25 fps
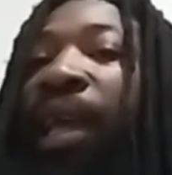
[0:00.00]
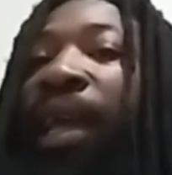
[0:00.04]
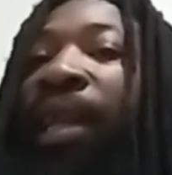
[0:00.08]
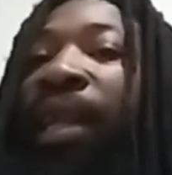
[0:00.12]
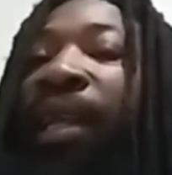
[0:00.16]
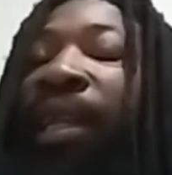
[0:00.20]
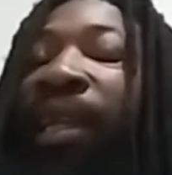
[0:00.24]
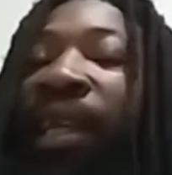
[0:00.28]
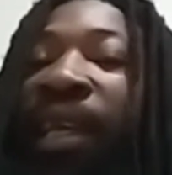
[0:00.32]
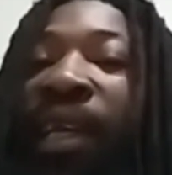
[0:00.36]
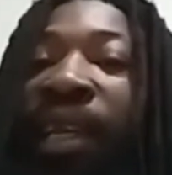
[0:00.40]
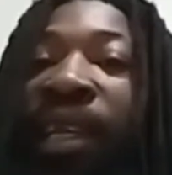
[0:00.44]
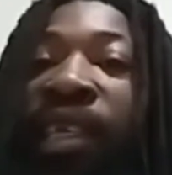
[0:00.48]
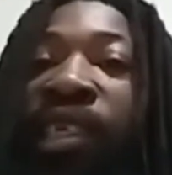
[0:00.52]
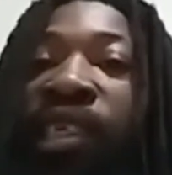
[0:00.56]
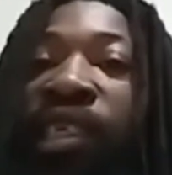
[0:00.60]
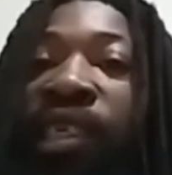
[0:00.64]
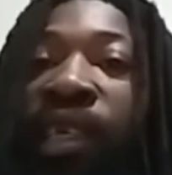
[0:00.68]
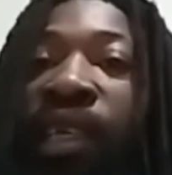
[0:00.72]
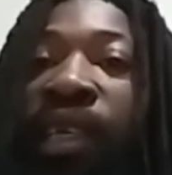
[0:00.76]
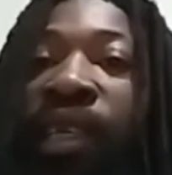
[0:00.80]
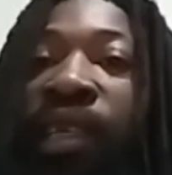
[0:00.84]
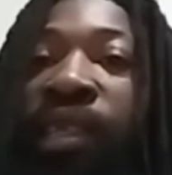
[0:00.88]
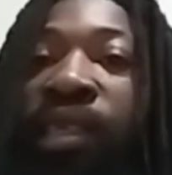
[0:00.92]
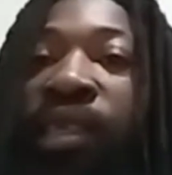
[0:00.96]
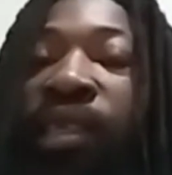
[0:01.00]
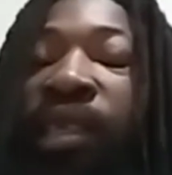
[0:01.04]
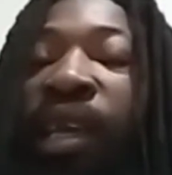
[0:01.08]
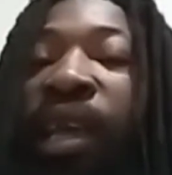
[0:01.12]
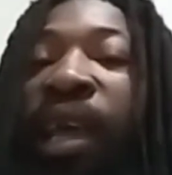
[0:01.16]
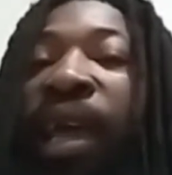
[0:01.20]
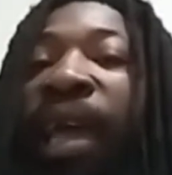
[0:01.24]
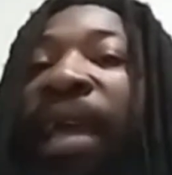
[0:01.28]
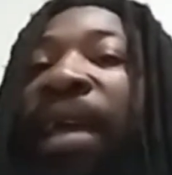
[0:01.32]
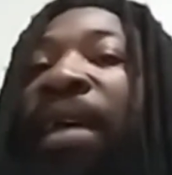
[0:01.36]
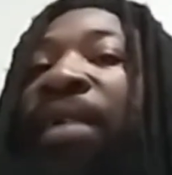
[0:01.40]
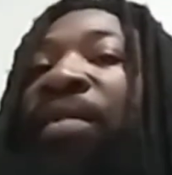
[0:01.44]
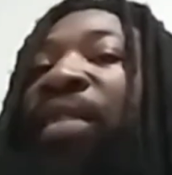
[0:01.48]
and allelic genes
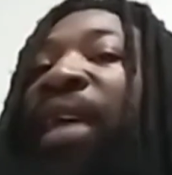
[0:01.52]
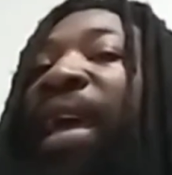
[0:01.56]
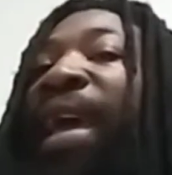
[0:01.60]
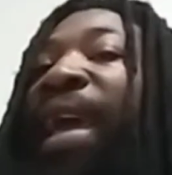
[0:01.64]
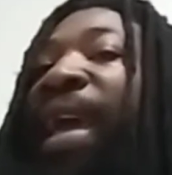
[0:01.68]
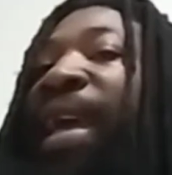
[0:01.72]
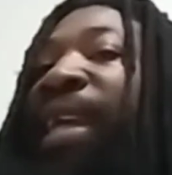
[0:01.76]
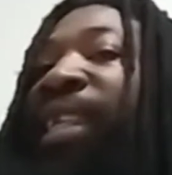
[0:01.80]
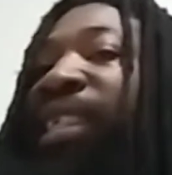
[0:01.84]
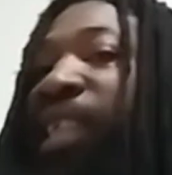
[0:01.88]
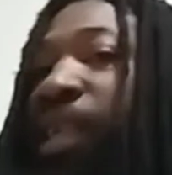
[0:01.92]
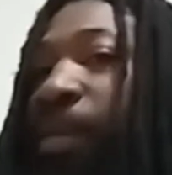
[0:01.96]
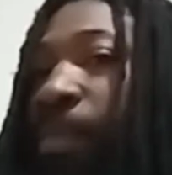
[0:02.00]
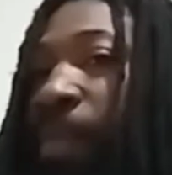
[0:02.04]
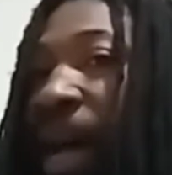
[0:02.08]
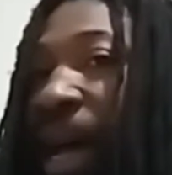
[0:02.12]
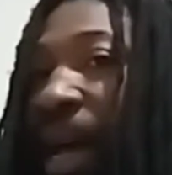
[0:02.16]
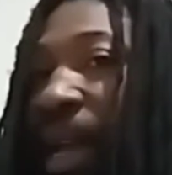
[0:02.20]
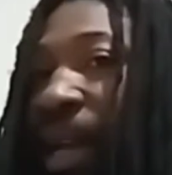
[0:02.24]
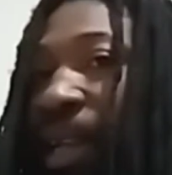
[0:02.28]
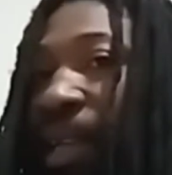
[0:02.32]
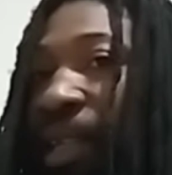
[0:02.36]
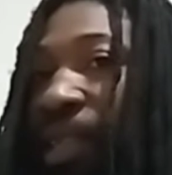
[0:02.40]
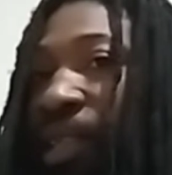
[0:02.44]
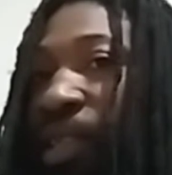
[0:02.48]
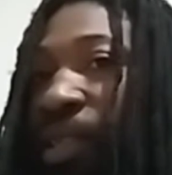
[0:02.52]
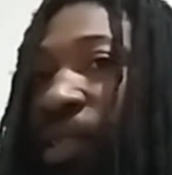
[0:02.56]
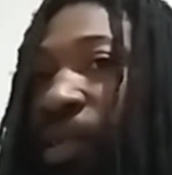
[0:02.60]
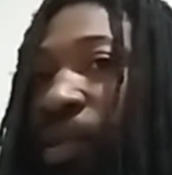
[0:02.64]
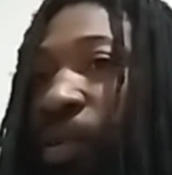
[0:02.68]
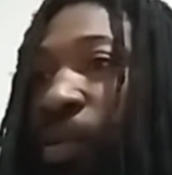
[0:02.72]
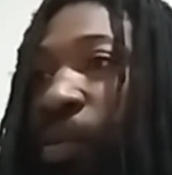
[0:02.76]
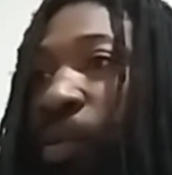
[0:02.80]
and the antibodies.